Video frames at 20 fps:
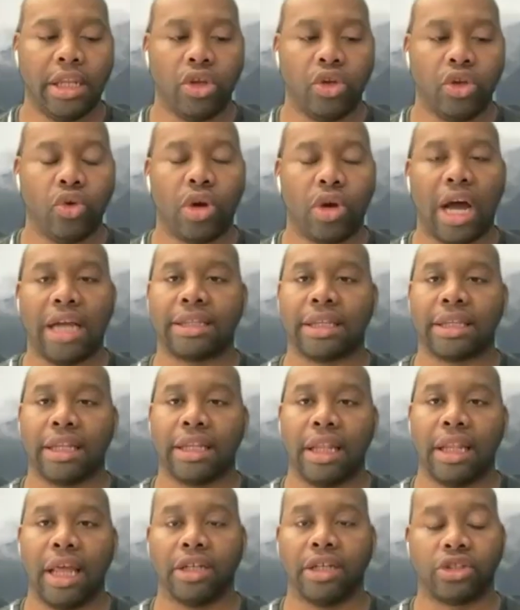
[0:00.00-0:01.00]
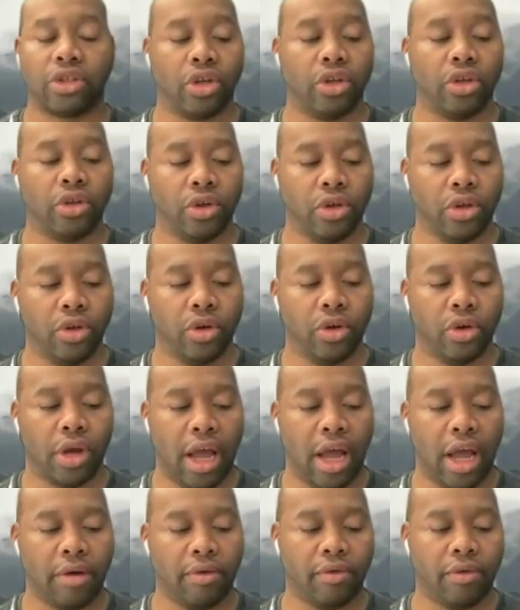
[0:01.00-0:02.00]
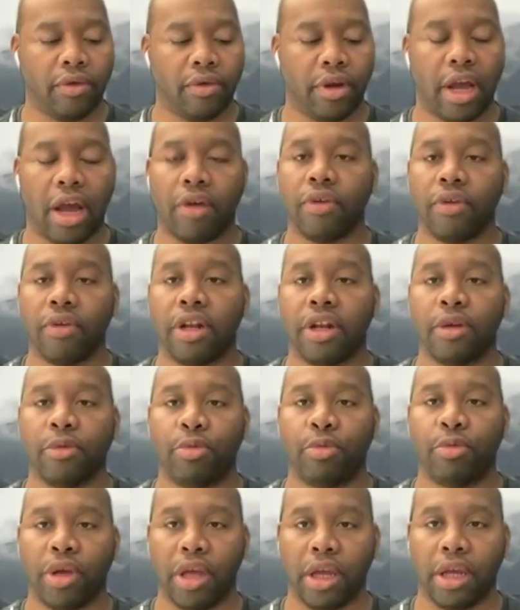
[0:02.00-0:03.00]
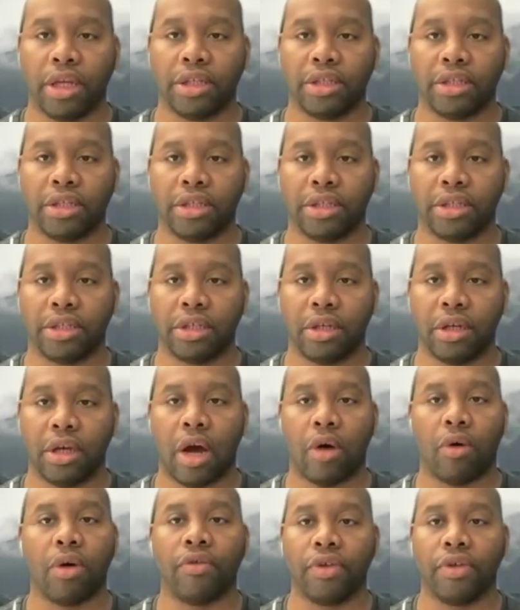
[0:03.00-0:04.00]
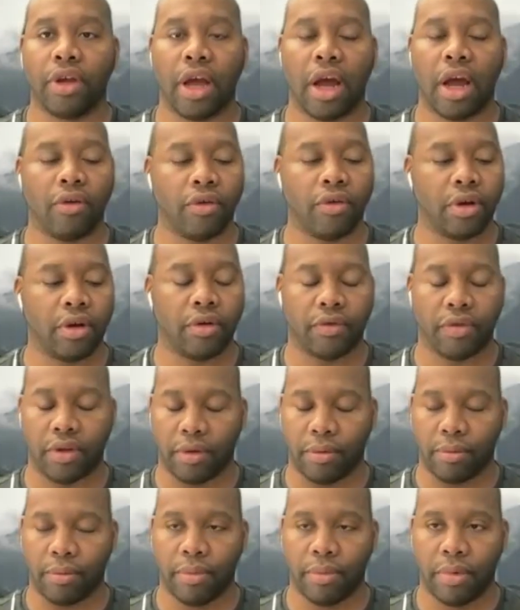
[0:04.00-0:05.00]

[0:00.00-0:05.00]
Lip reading: you got so you got rid of the pigs, however you got rid of them,